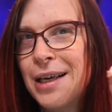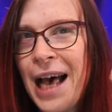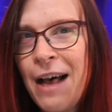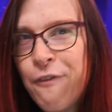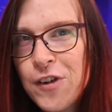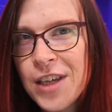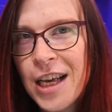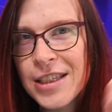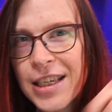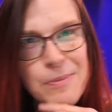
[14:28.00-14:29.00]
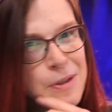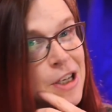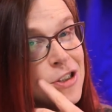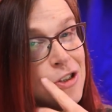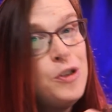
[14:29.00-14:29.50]
emphasizing it,
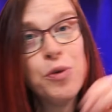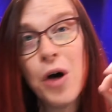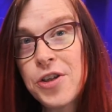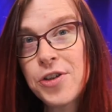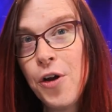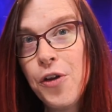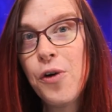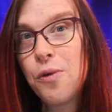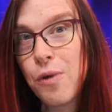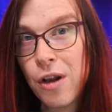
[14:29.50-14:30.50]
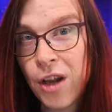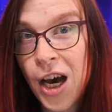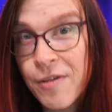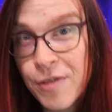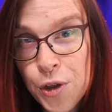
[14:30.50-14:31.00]
because you also know
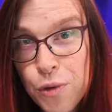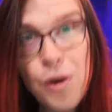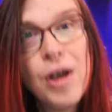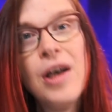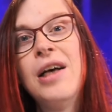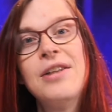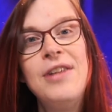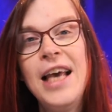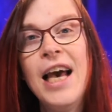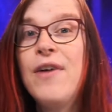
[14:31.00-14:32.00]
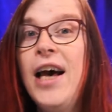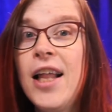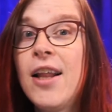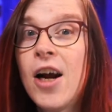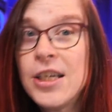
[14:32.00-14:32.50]
LiveView, they have
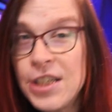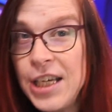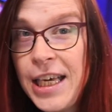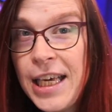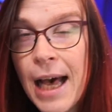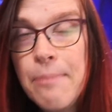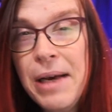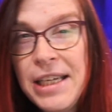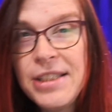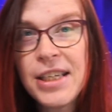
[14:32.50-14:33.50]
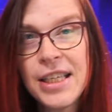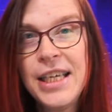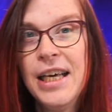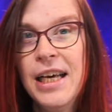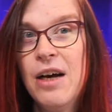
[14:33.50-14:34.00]
LRT, and
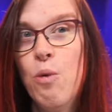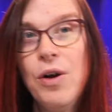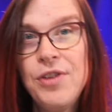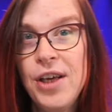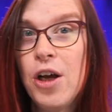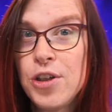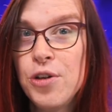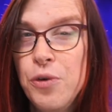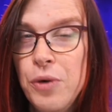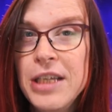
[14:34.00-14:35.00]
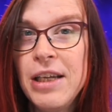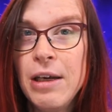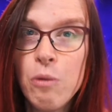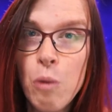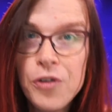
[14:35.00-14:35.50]
basically what they also do is
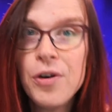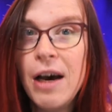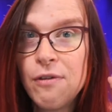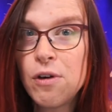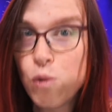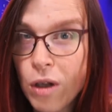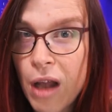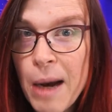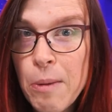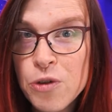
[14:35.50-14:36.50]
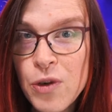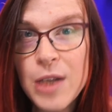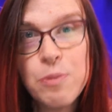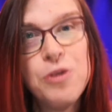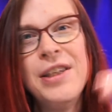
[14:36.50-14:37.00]
they want to have a reliable
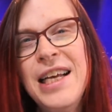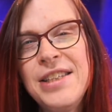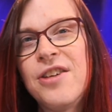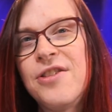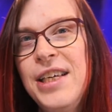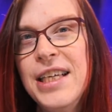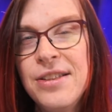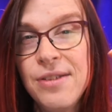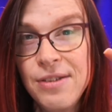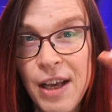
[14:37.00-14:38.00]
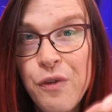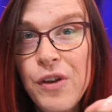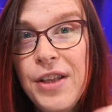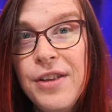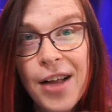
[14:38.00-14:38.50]
transport, and SRT is
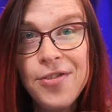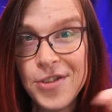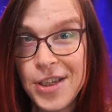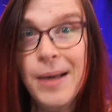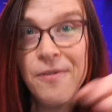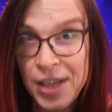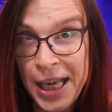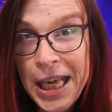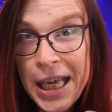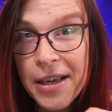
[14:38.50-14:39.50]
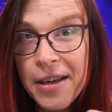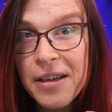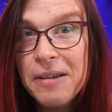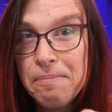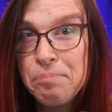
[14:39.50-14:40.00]
definitely not the same thing.
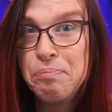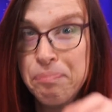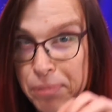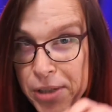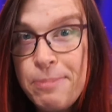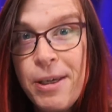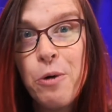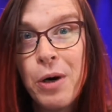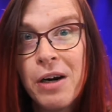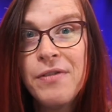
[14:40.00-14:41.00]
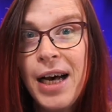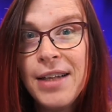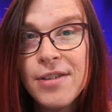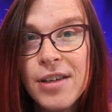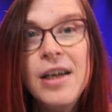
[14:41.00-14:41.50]
Please be aware of
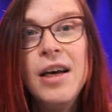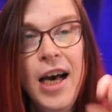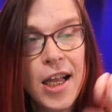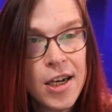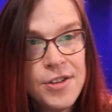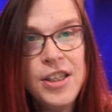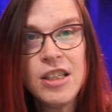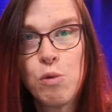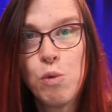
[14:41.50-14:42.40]
that. LRT is